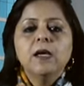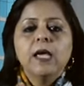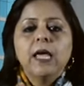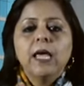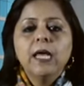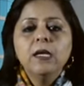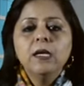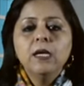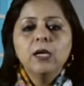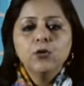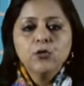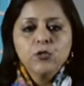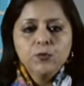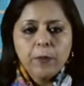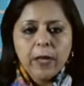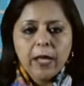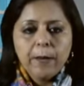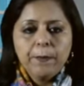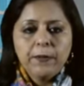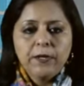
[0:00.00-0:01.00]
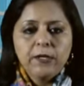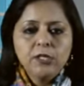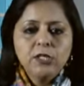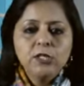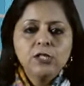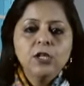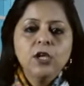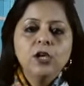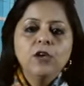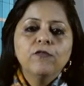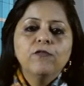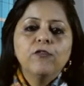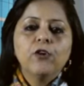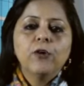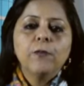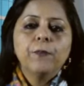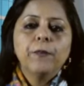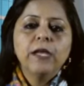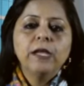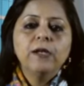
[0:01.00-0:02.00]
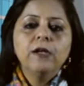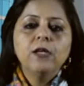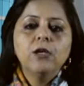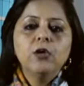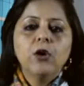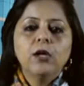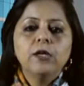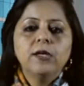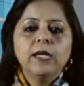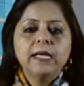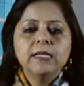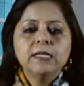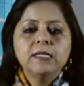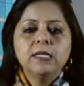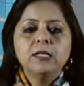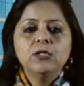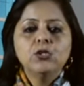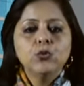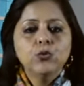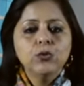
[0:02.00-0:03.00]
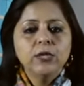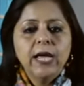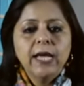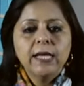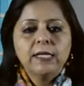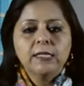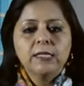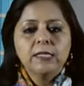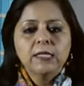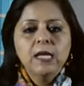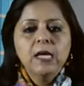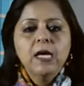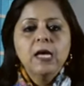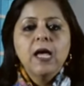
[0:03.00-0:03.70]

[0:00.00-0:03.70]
in newspapers for a period not less than 2 days,